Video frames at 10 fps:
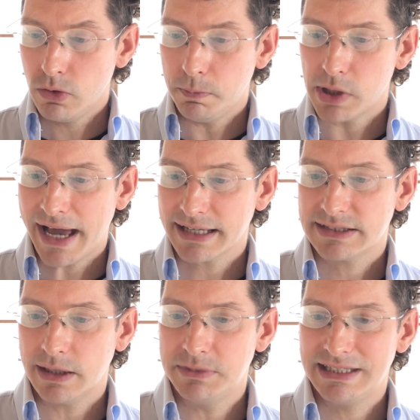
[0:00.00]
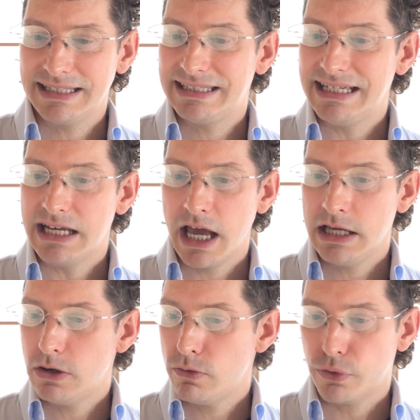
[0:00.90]
black sub sixteen eight
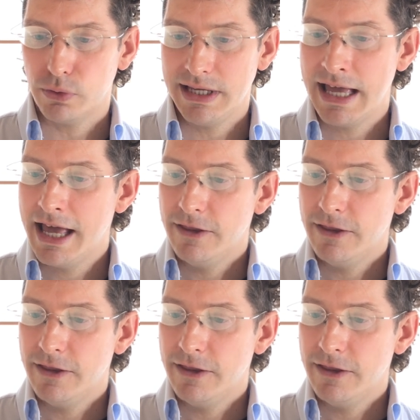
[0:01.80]
oh three.